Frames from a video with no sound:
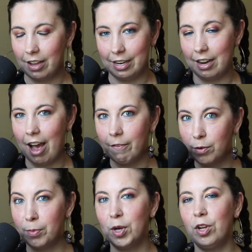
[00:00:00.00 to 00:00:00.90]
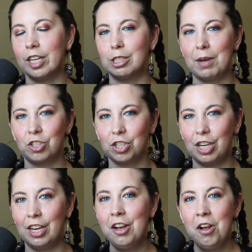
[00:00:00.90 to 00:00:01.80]
inevitable,
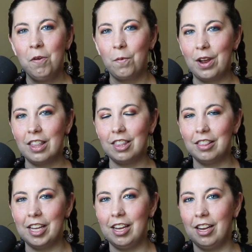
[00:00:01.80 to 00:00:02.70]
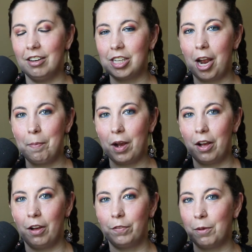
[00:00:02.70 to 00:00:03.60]
especially with the type
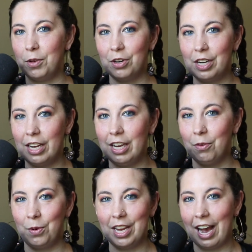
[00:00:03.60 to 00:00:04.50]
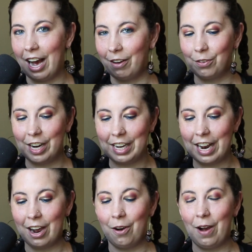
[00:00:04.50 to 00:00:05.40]
of community we have right
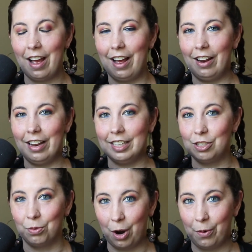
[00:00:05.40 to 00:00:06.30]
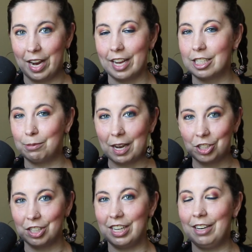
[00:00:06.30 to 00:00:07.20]
now. It's growing,
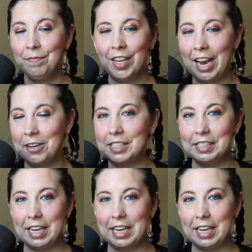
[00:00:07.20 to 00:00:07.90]
especially house and